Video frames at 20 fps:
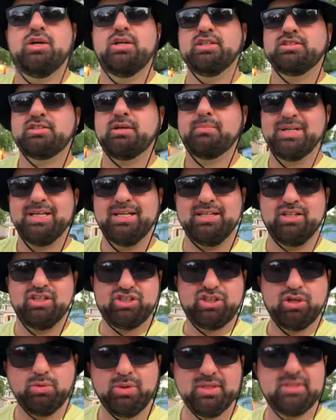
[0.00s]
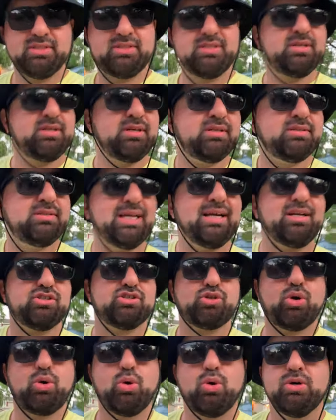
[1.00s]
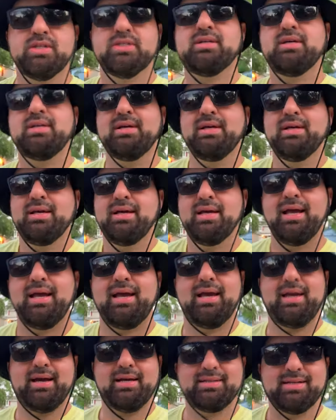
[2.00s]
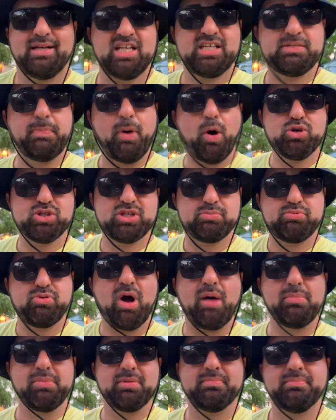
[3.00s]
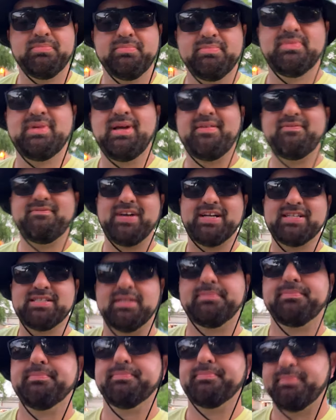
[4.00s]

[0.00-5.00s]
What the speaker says: somebody can sue us, take us to court, and expose the problem and fix it.